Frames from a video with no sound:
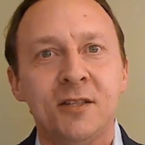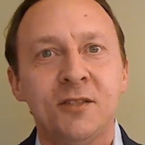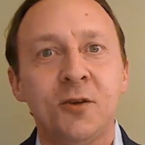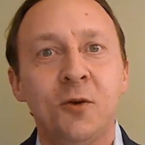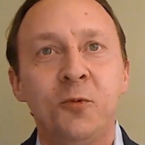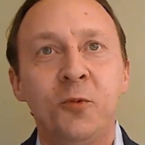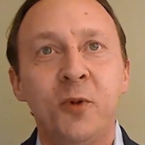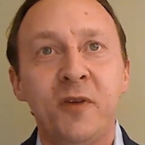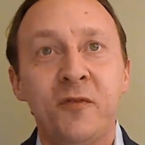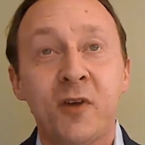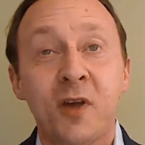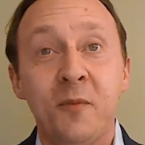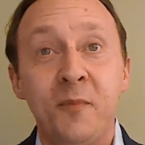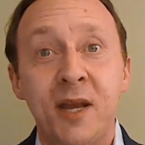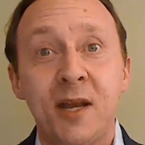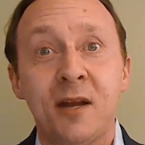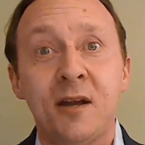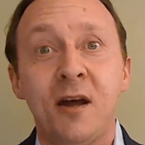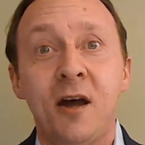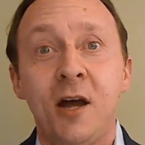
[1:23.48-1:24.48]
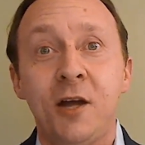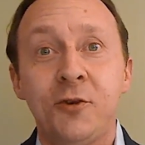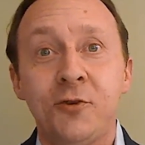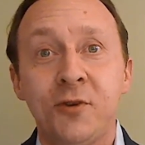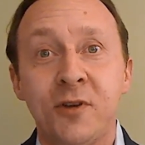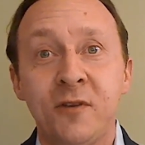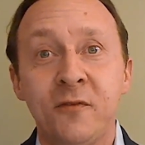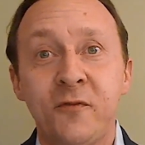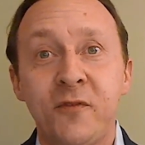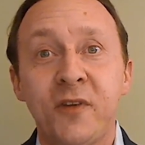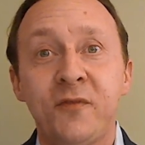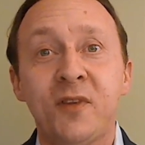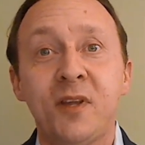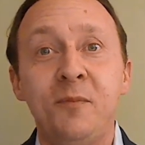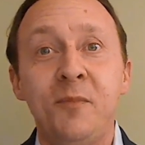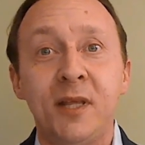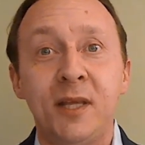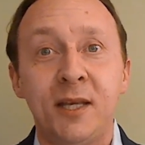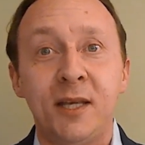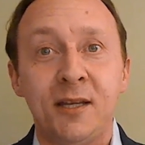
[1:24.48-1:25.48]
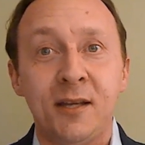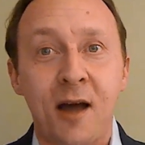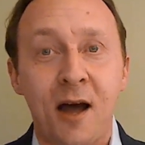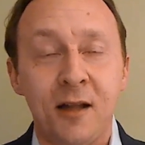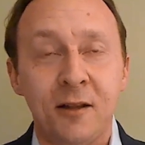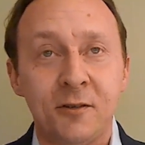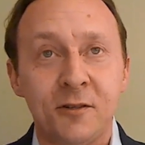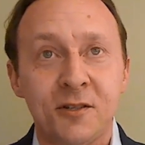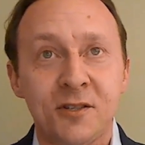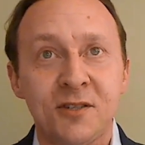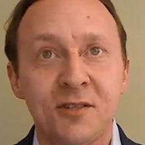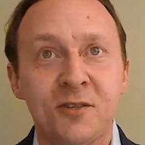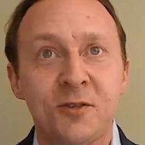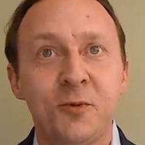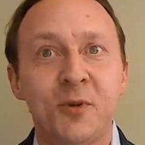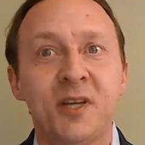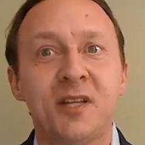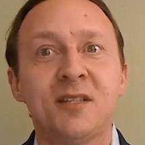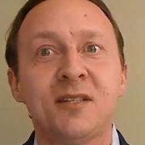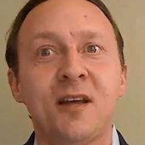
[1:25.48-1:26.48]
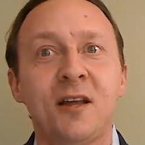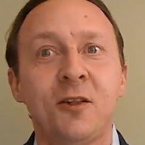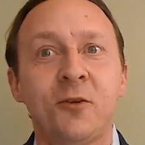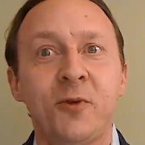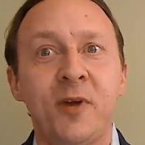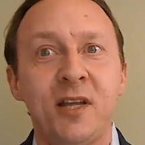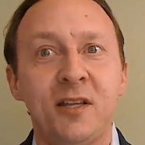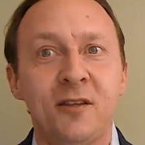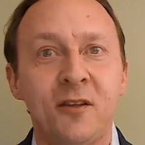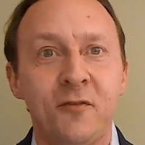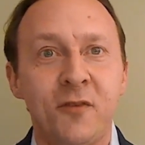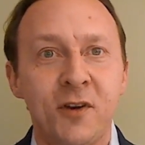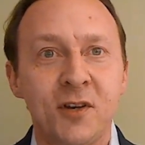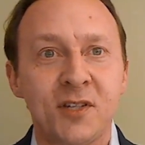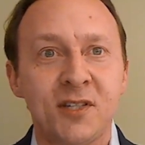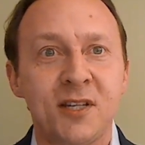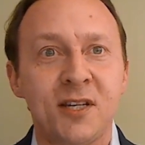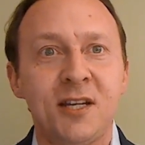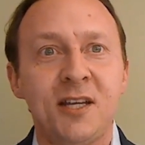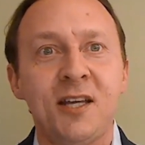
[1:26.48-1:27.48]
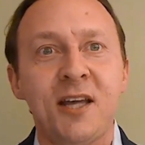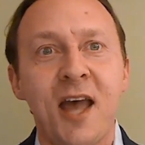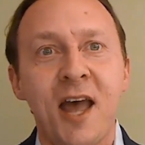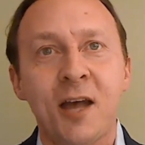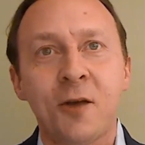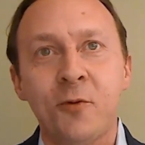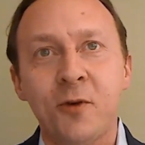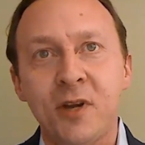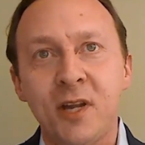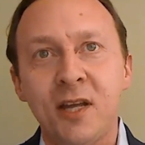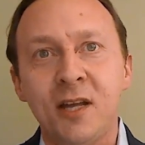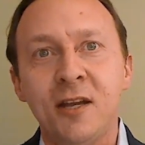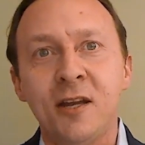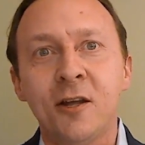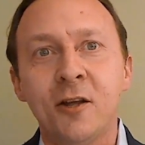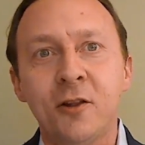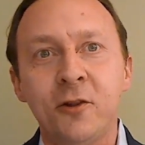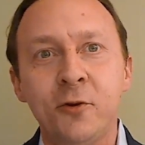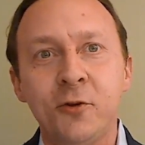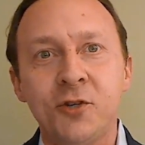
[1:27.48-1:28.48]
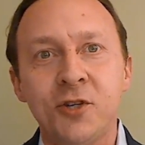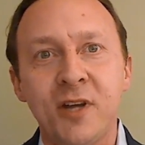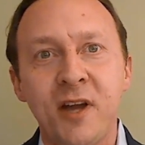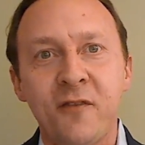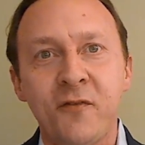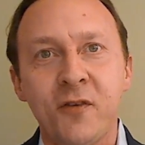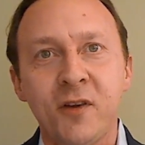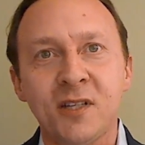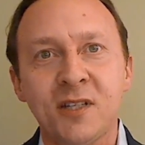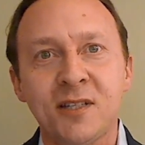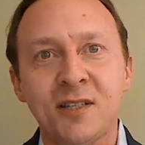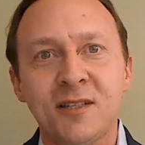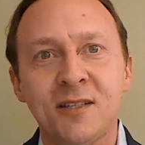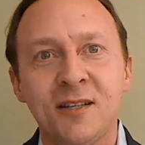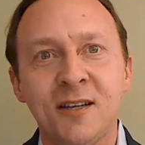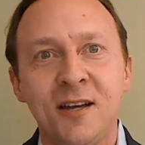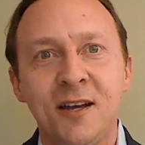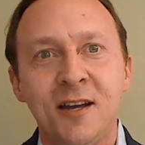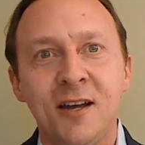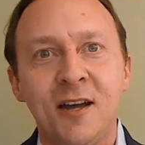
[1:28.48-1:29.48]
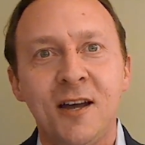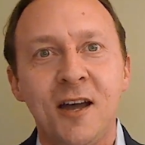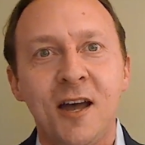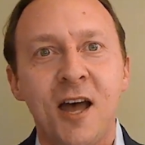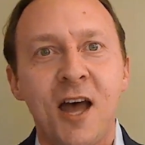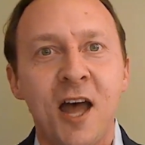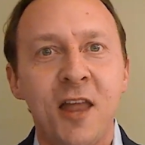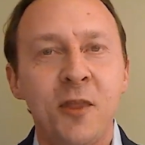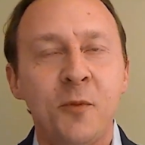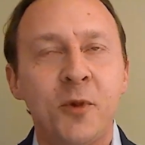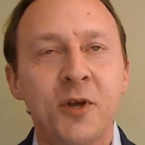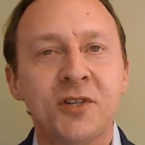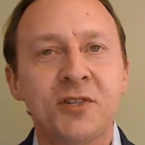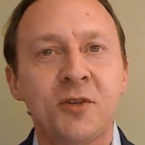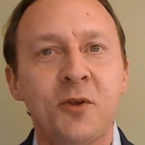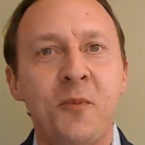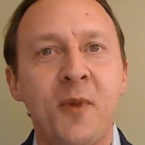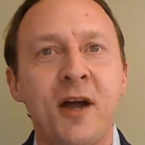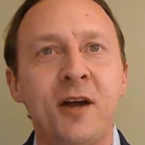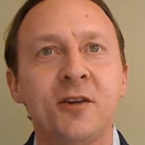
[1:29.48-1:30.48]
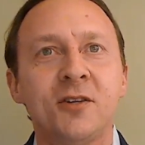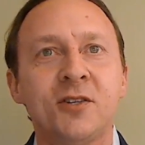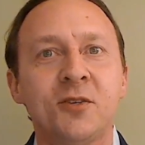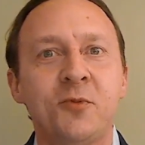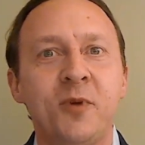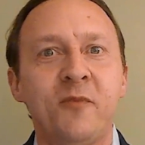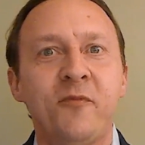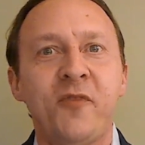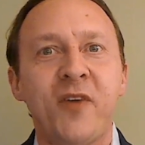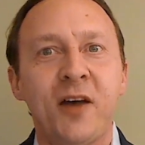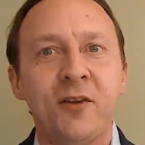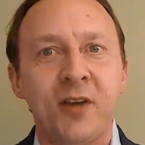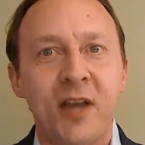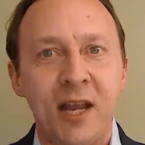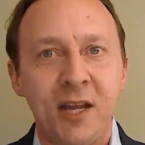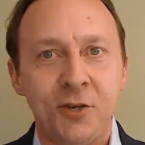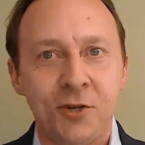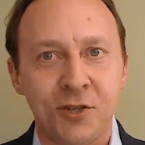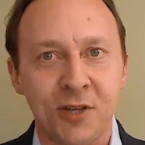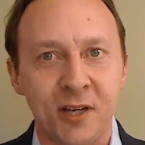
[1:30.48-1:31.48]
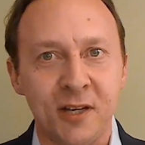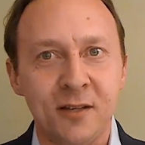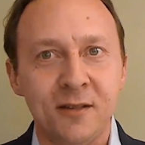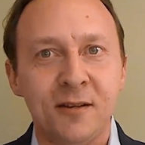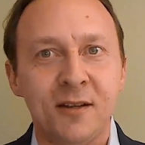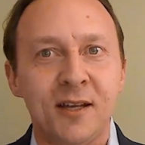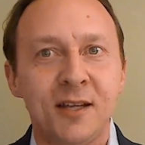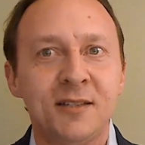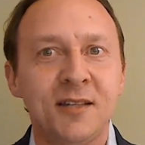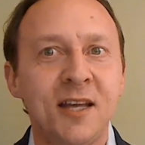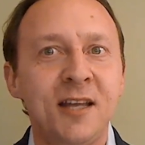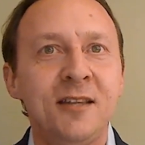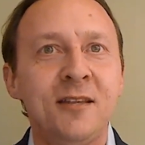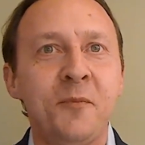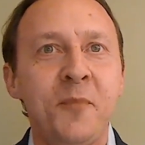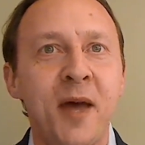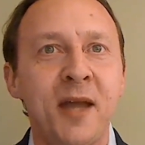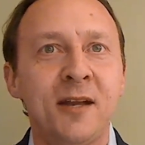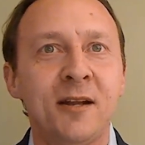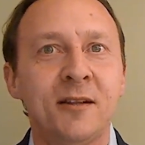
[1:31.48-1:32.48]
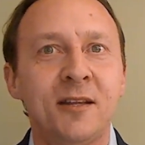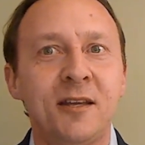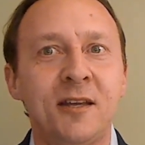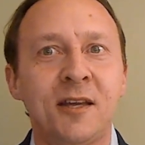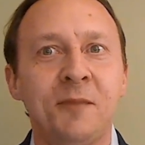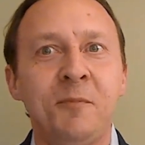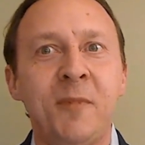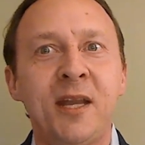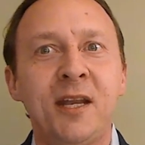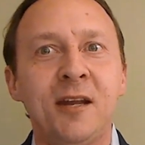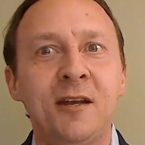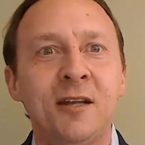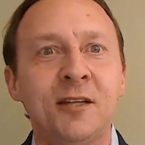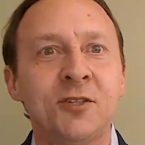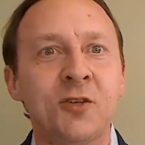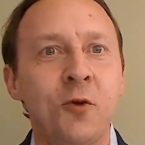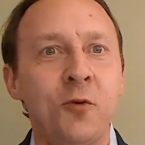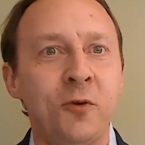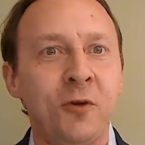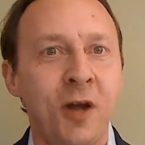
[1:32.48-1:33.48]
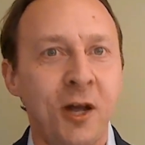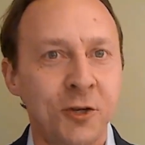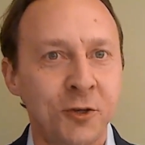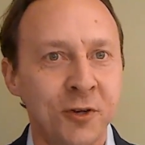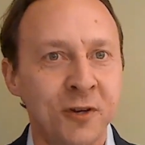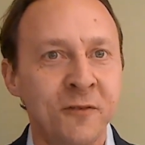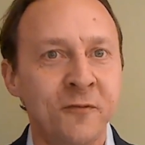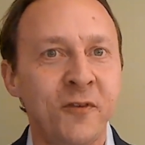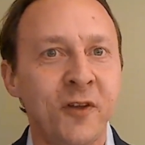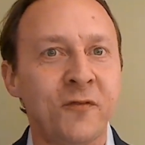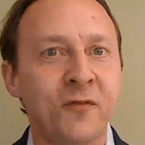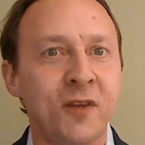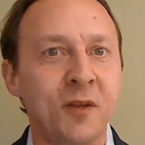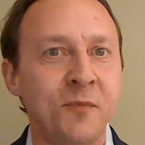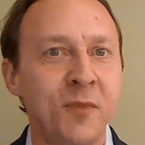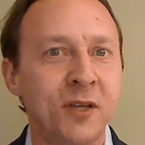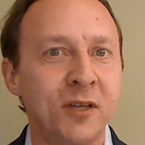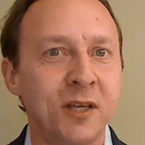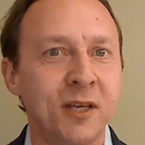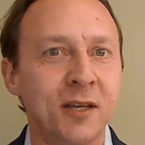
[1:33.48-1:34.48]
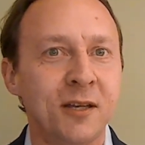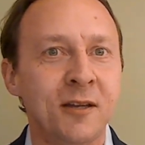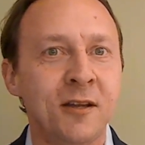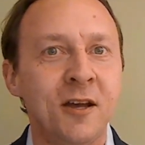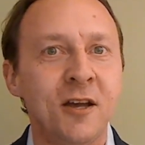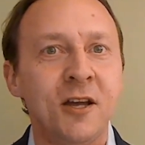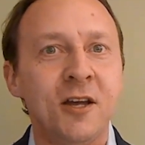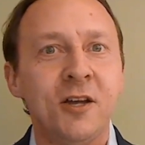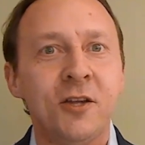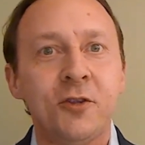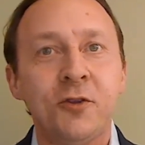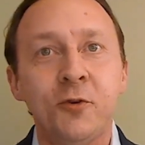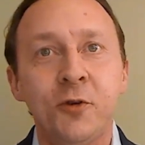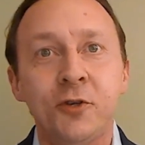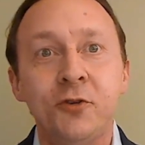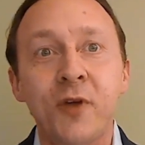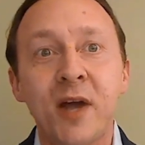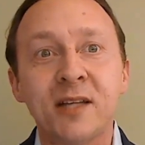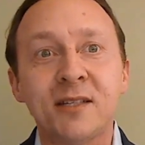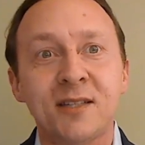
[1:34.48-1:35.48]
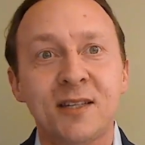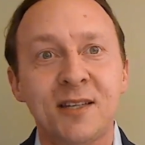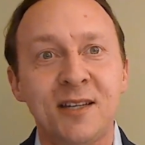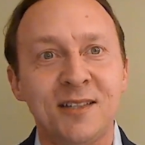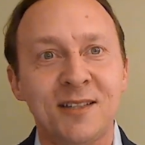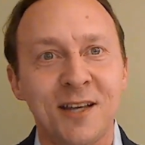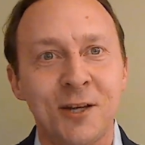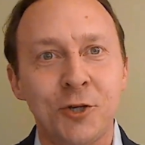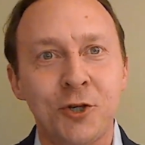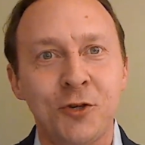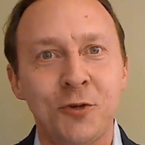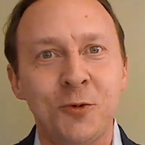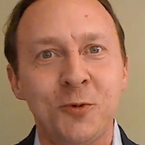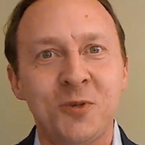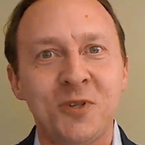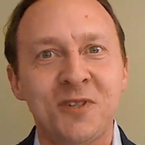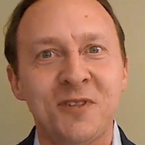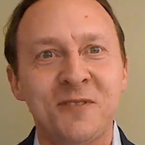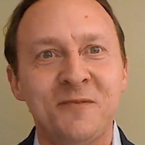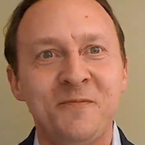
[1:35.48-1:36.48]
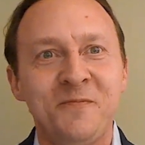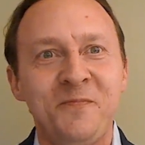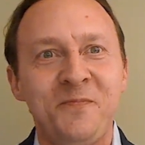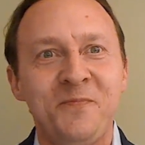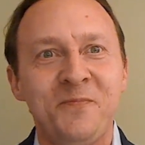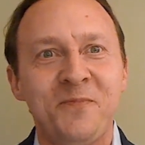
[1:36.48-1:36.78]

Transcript: So we've committed $150 million to accelerate diversity, equity, and inclusion efforts. And the Bristol Myers Squibb Foundation has independently committed its own 150 million to address these issues.